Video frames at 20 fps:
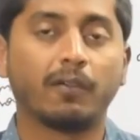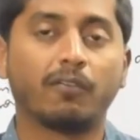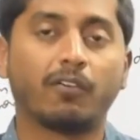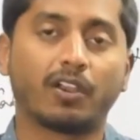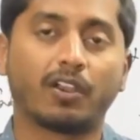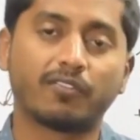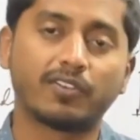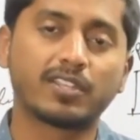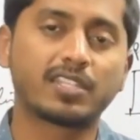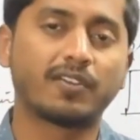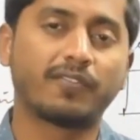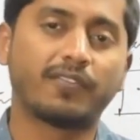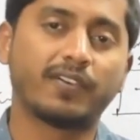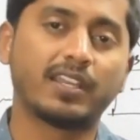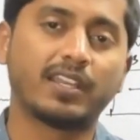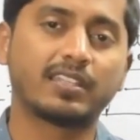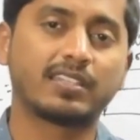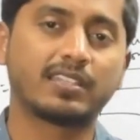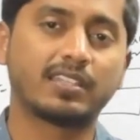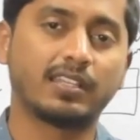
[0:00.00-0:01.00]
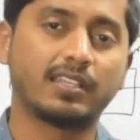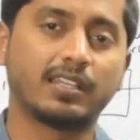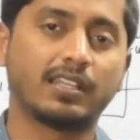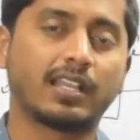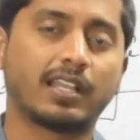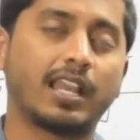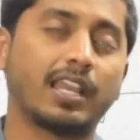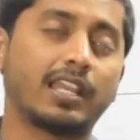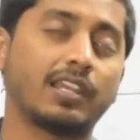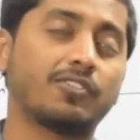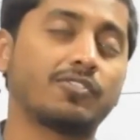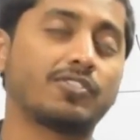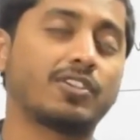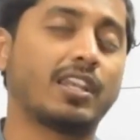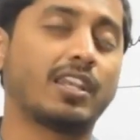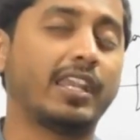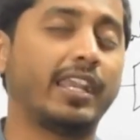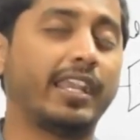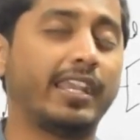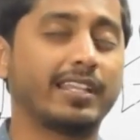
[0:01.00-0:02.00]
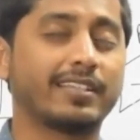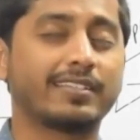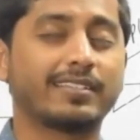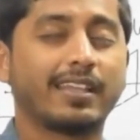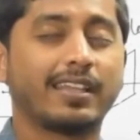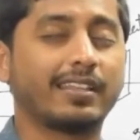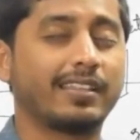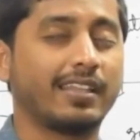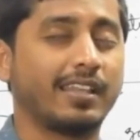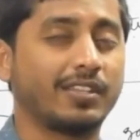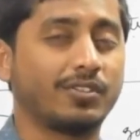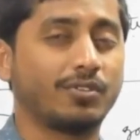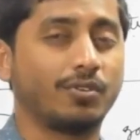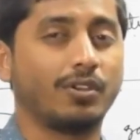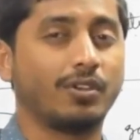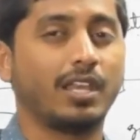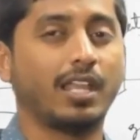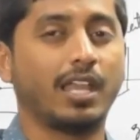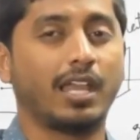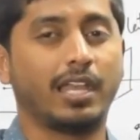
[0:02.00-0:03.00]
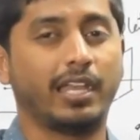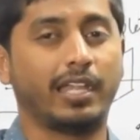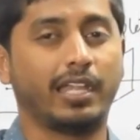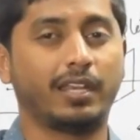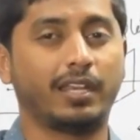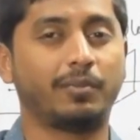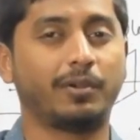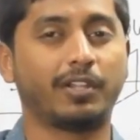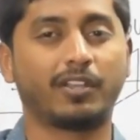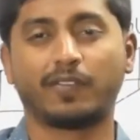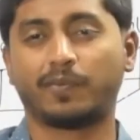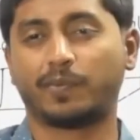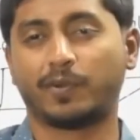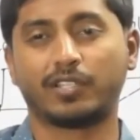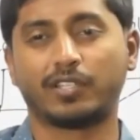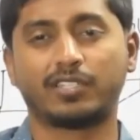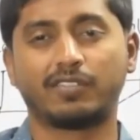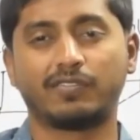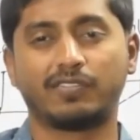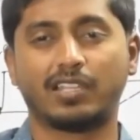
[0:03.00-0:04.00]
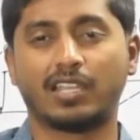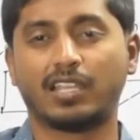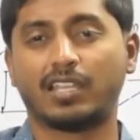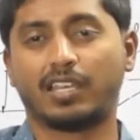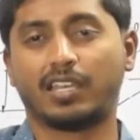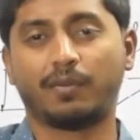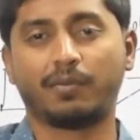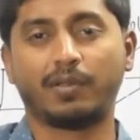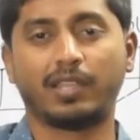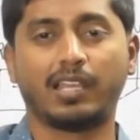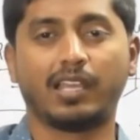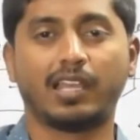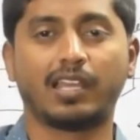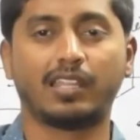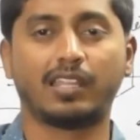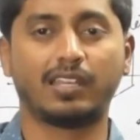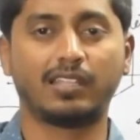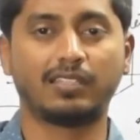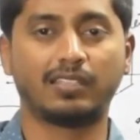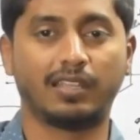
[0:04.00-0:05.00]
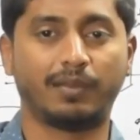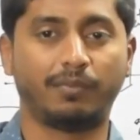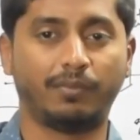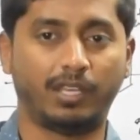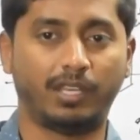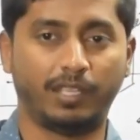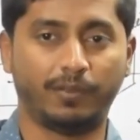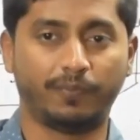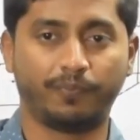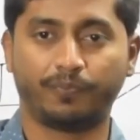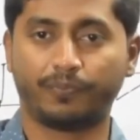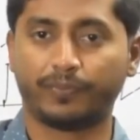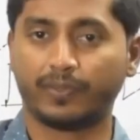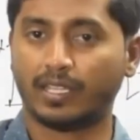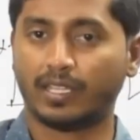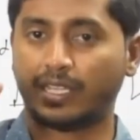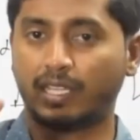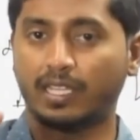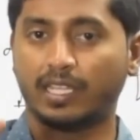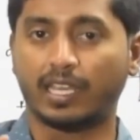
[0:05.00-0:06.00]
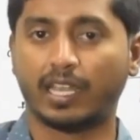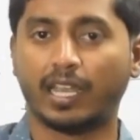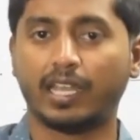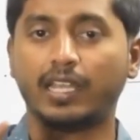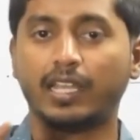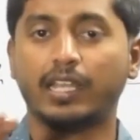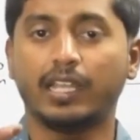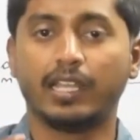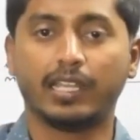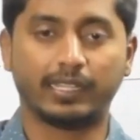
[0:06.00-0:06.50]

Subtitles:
What was the first conclusion? He tells that there is only a little bit of positive charge, remaining other is empty, right.